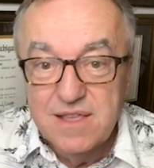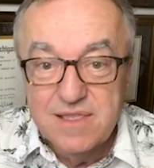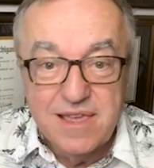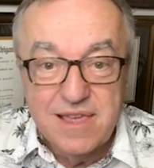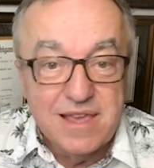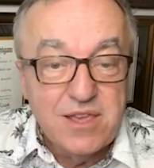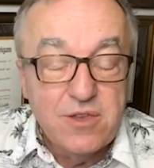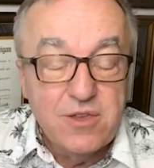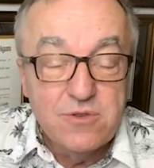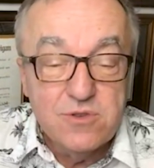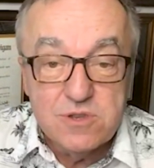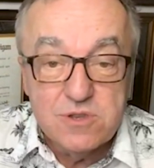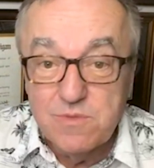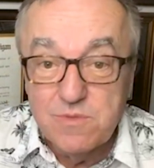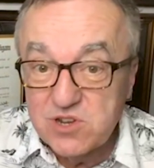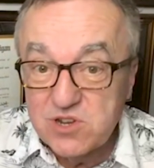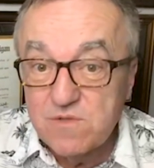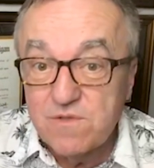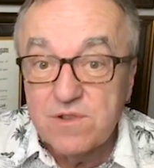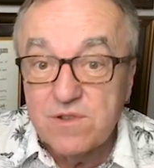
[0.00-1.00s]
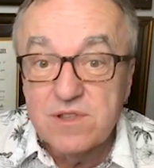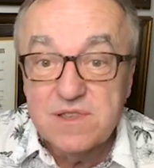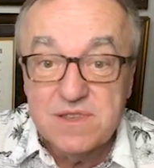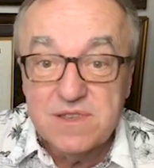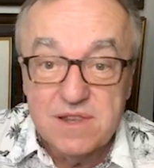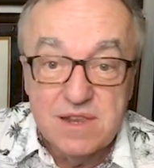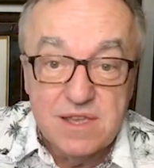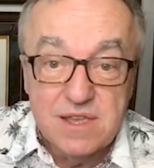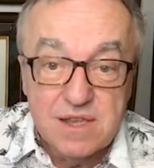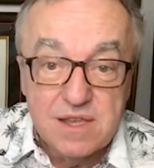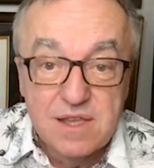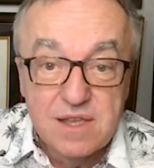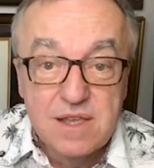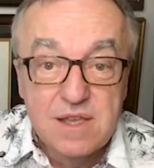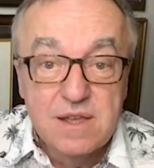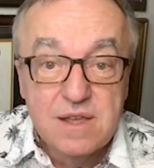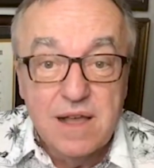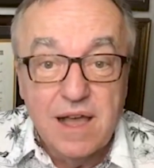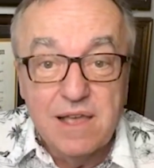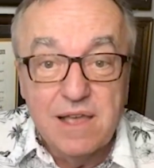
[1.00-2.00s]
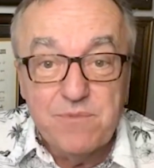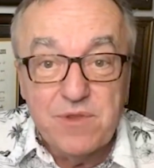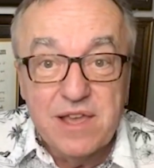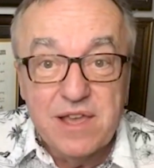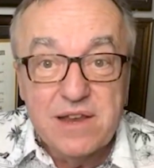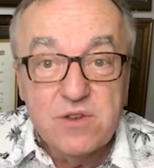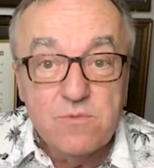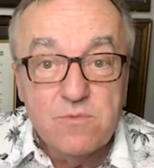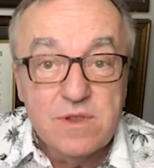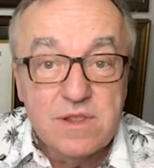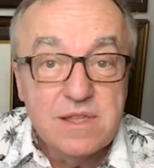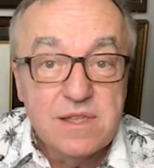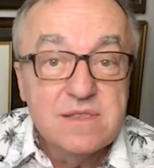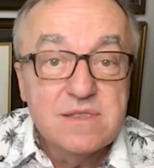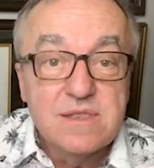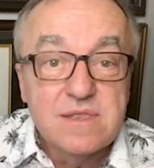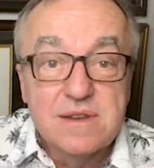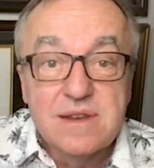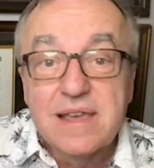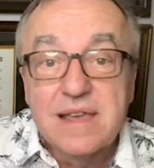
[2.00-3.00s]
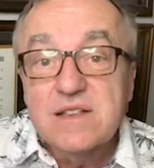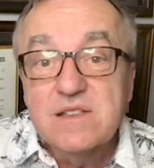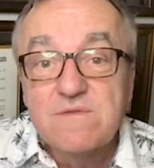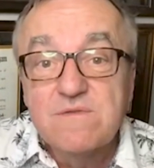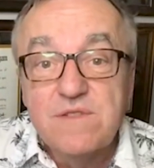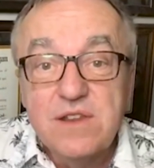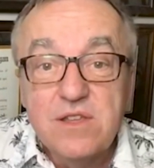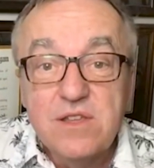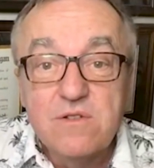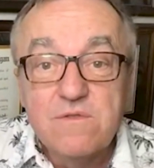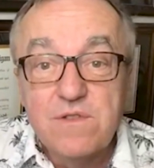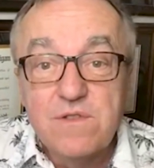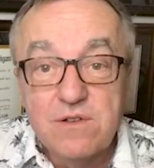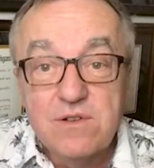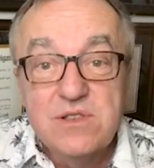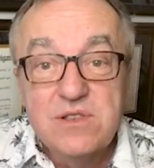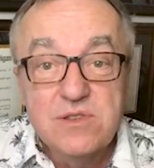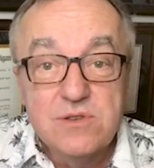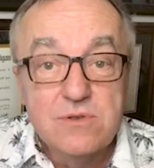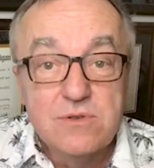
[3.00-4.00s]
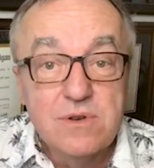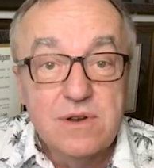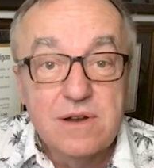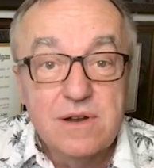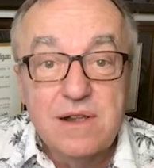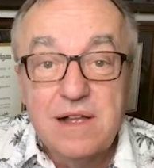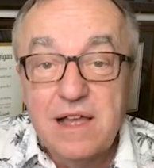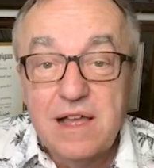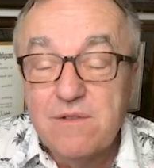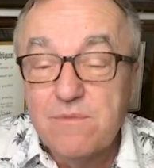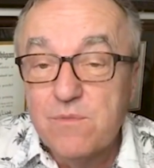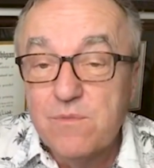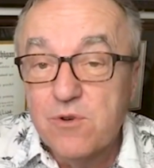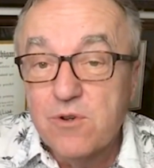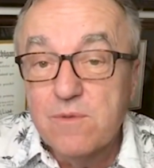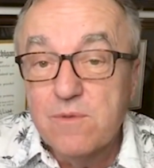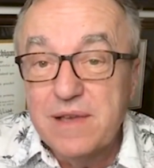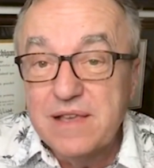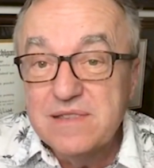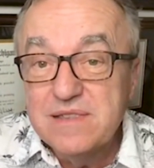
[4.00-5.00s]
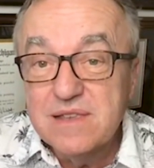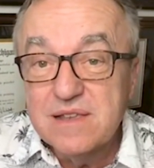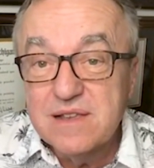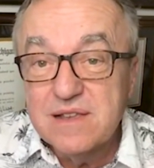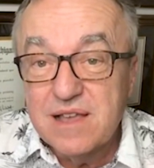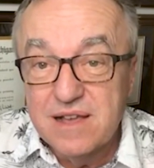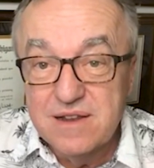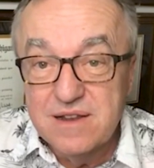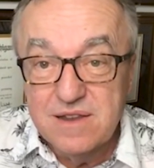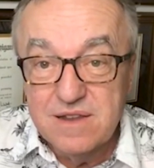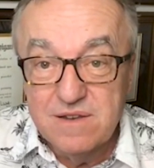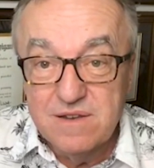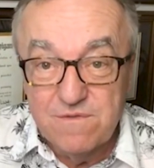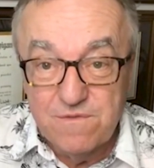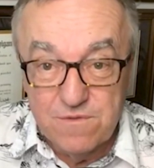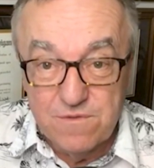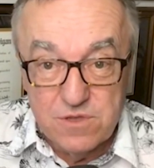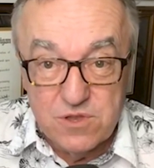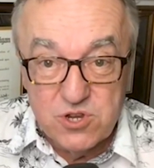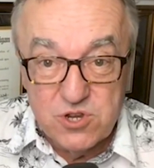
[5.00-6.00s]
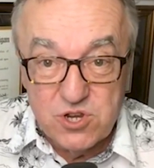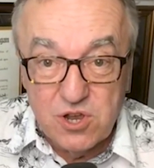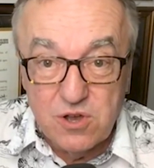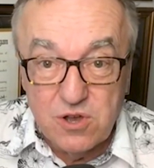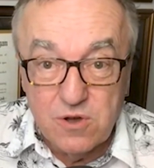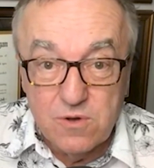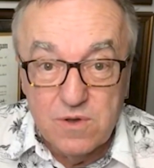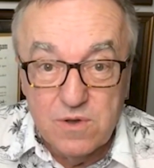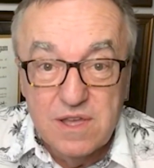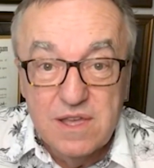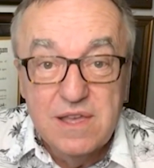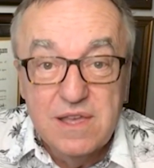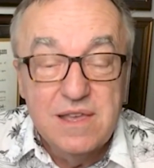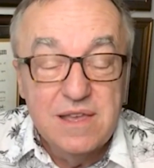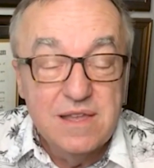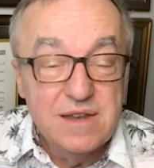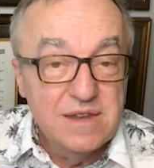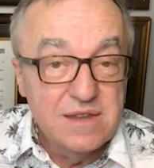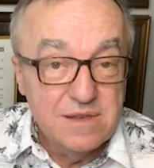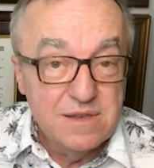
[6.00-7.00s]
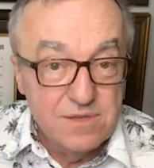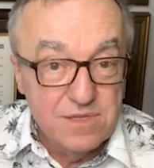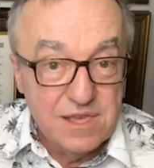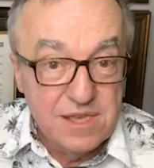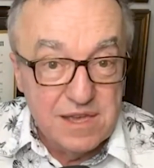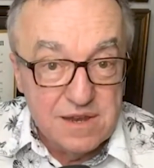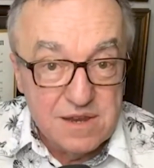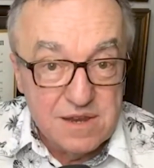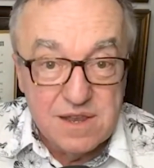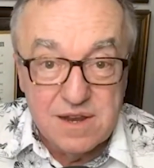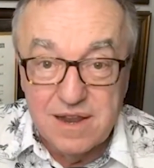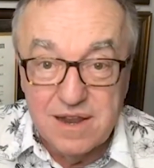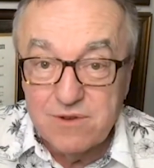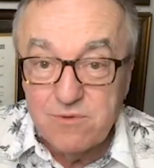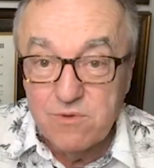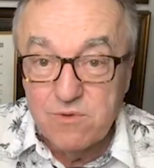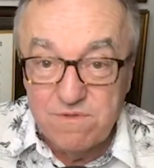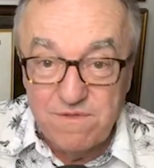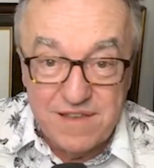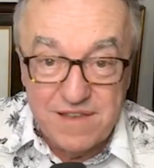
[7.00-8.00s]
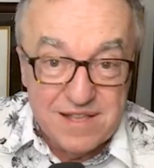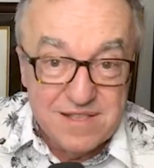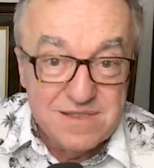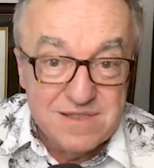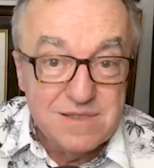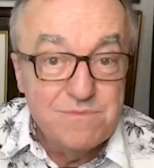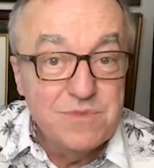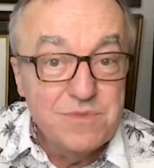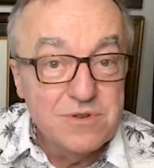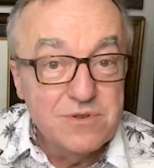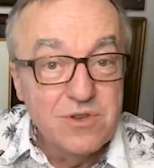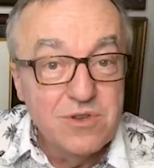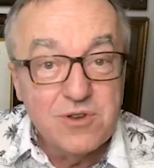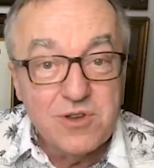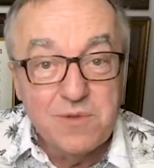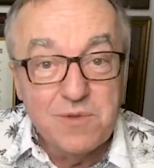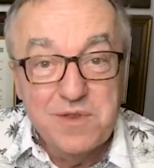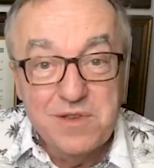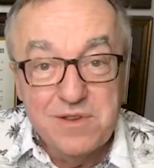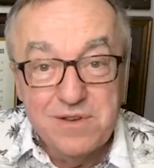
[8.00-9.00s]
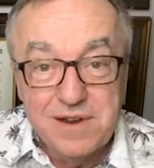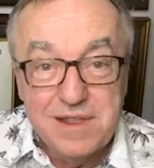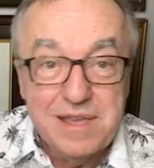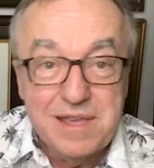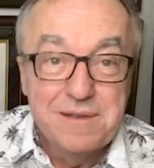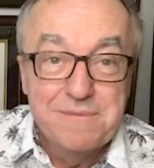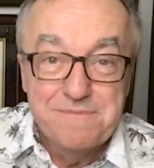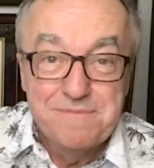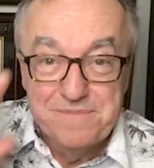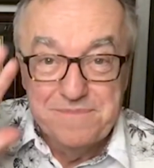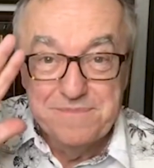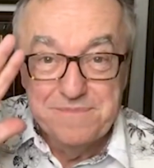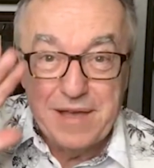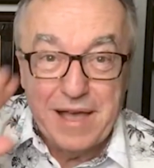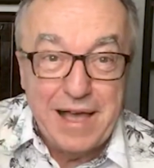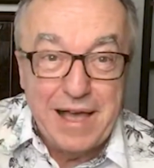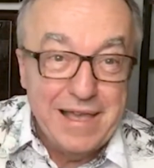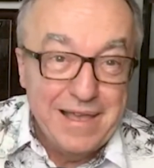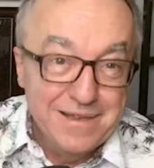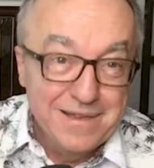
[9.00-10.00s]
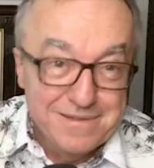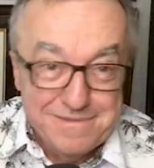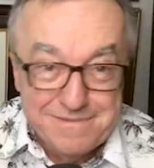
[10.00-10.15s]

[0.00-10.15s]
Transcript: Thank you so much for listening. I plan to release the next video very soon, and I'll have more amazing content for the show. Until then, connect with fans and build your community. Bye.